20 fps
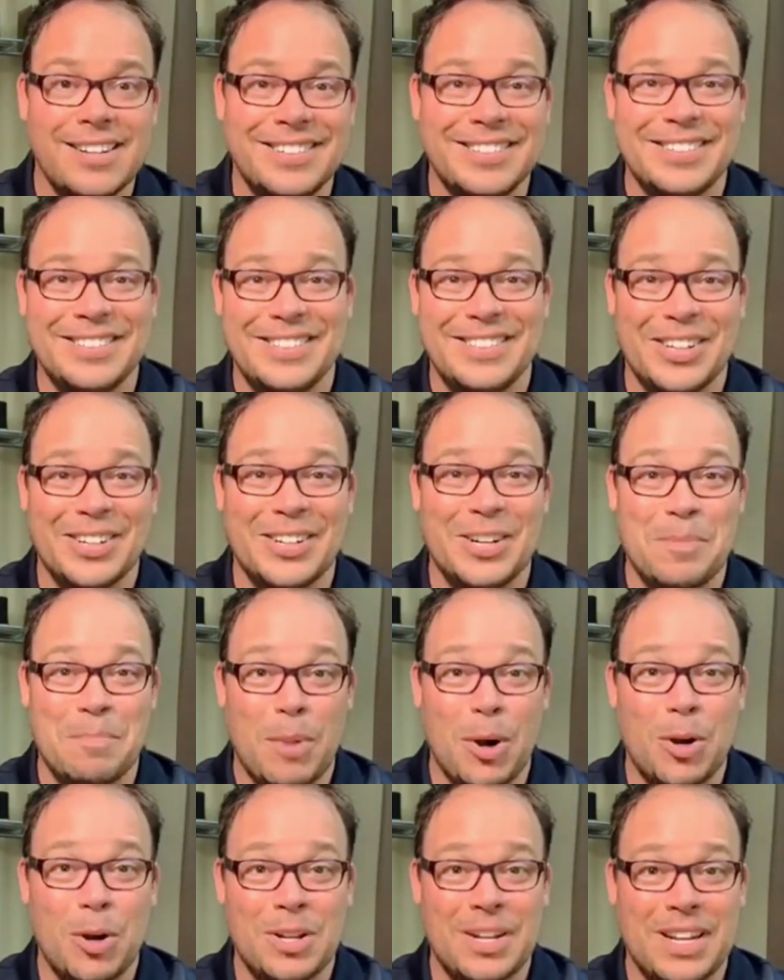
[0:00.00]
They're going to
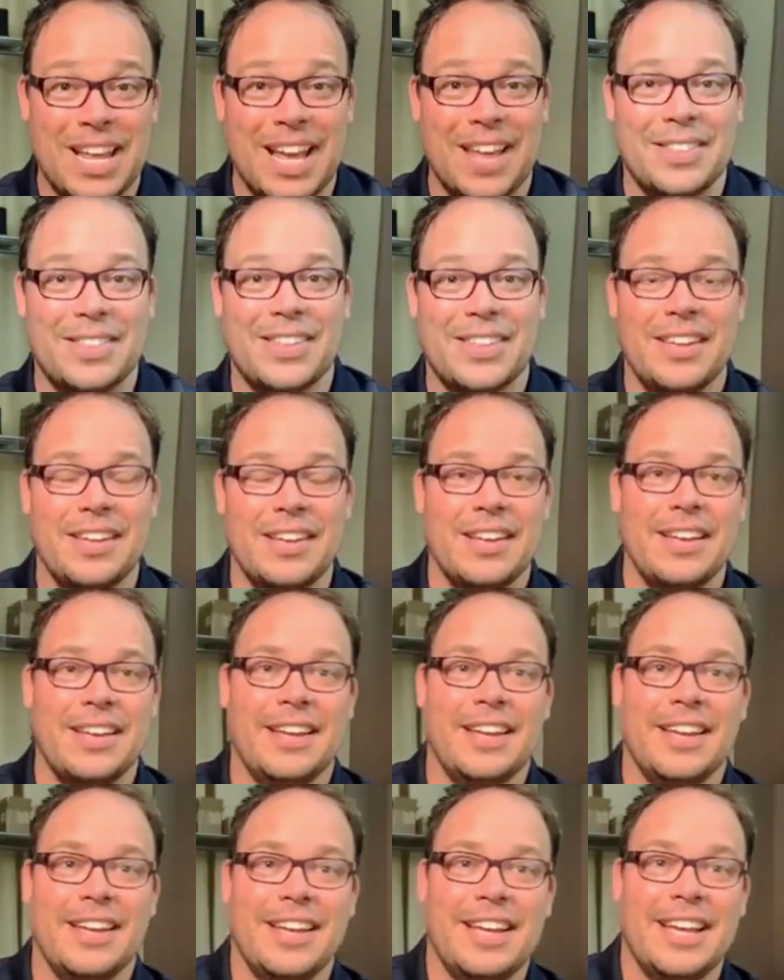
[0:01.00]
burn to death,
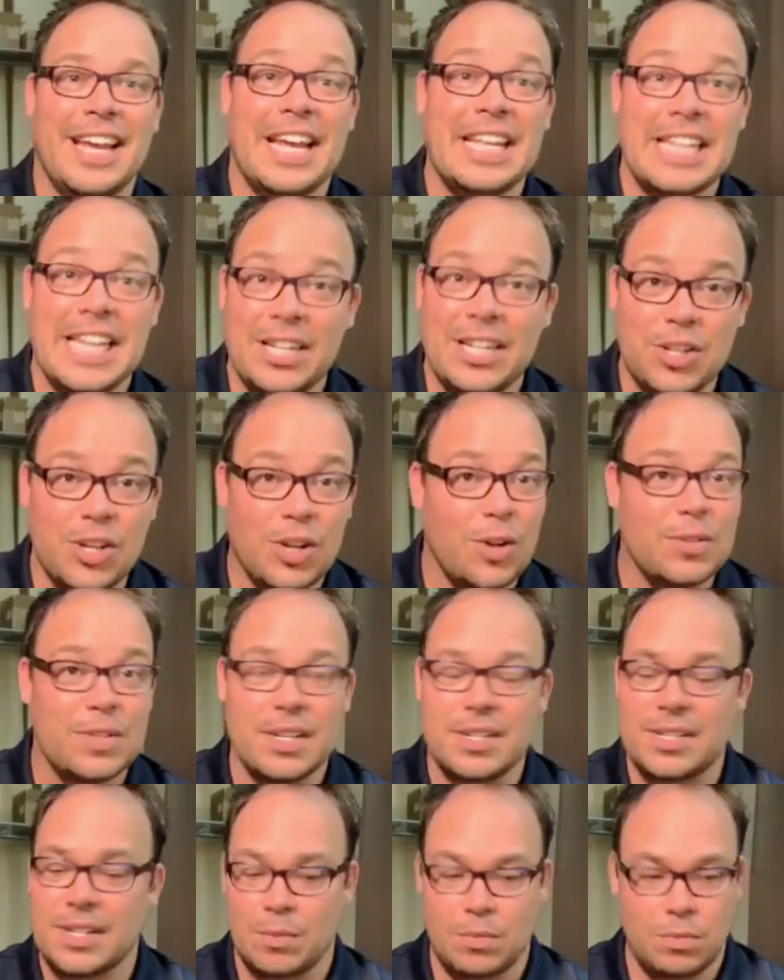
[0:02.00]
and they chose. They
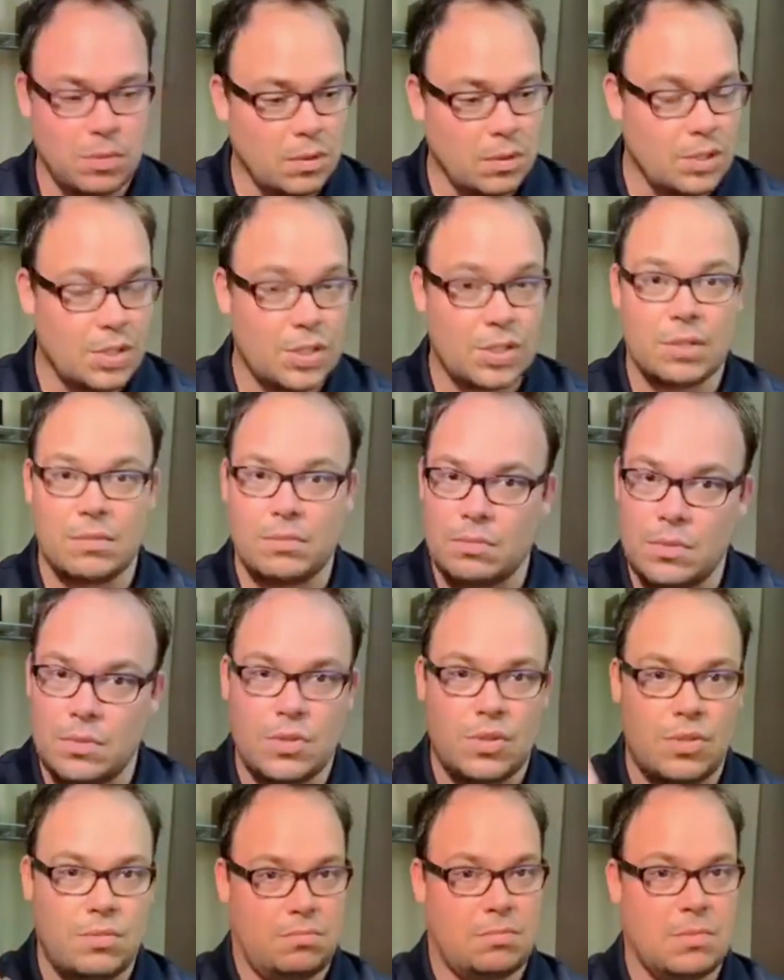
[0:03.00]
said, "We'll just
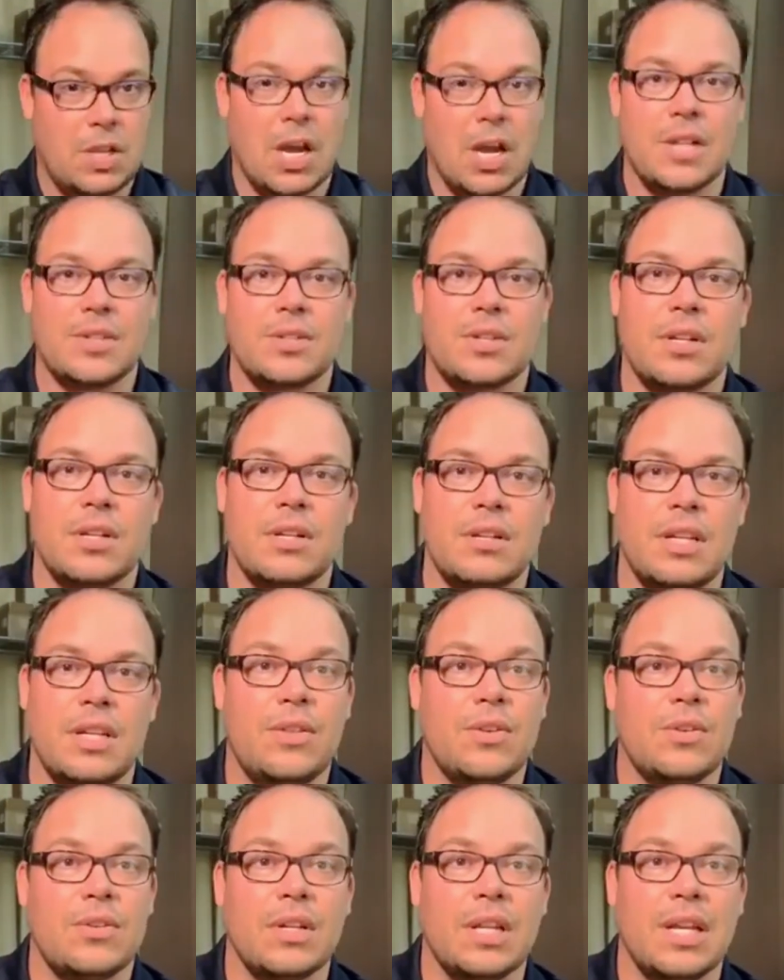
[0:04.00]
God's going to
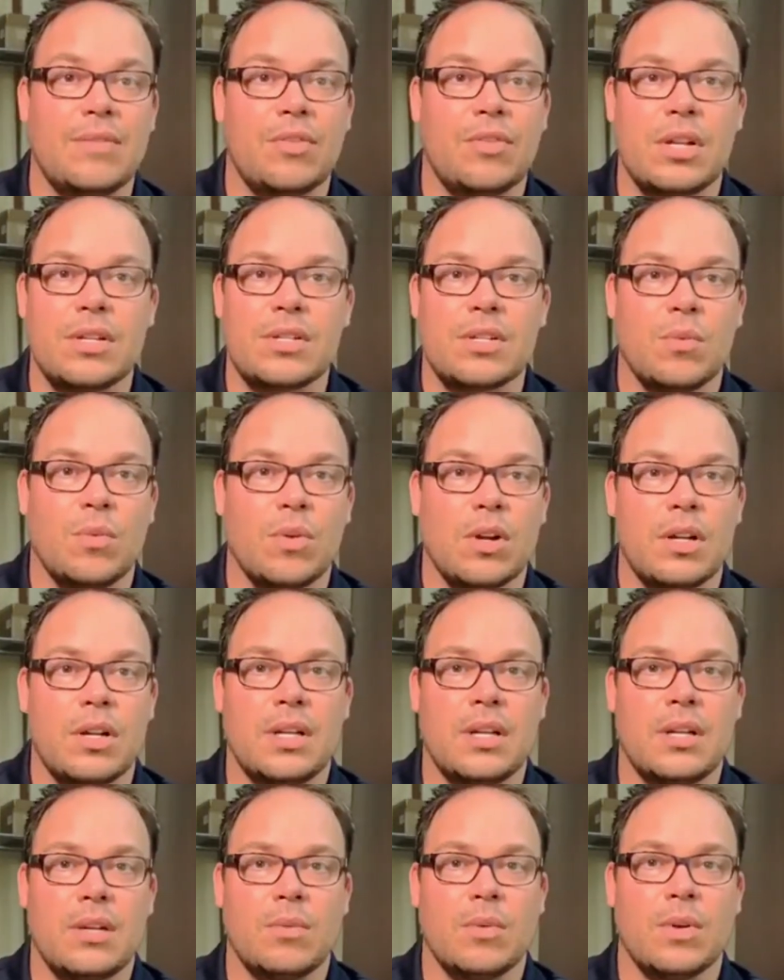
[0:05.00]
either deliver us or we're going
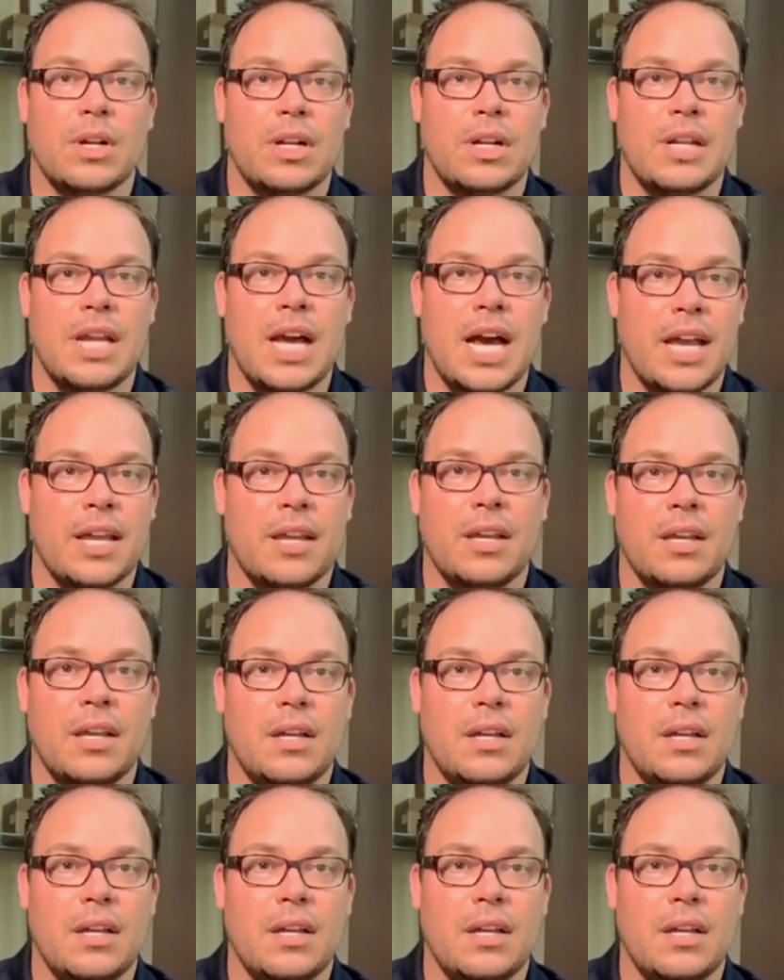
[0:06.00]
to we're going to die."